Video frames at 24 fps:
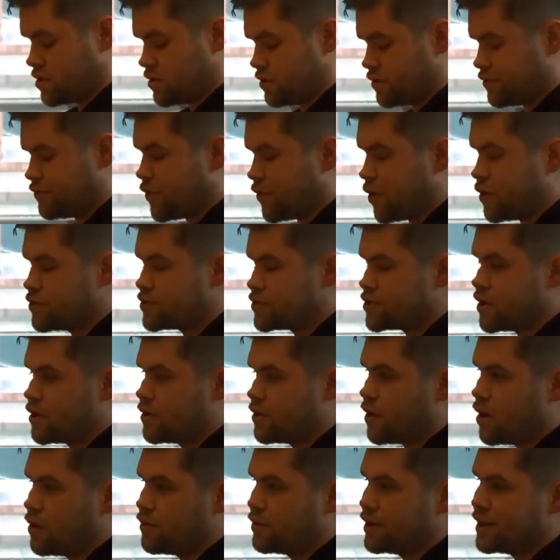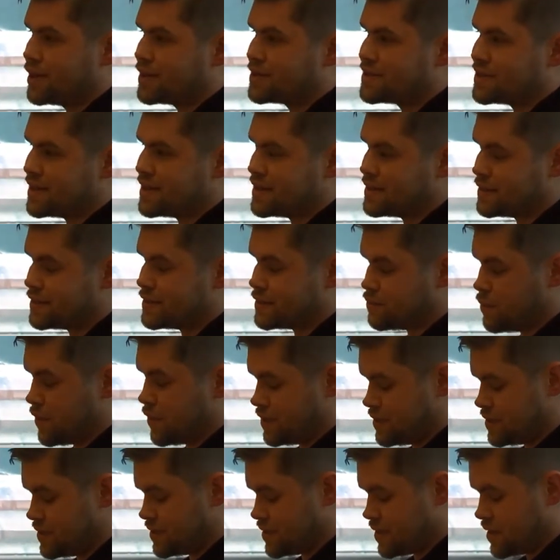The photo only exists
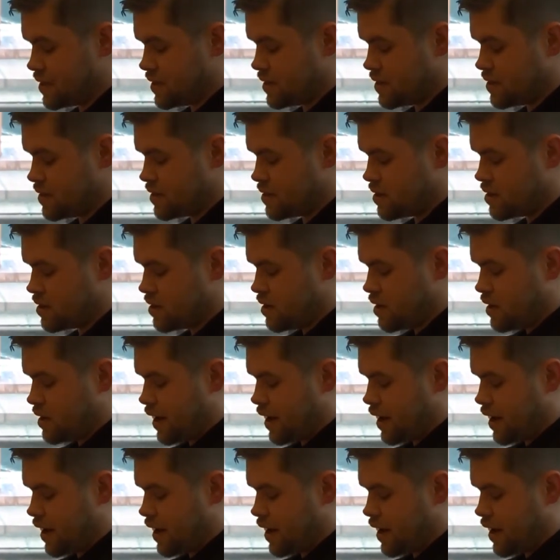when seen,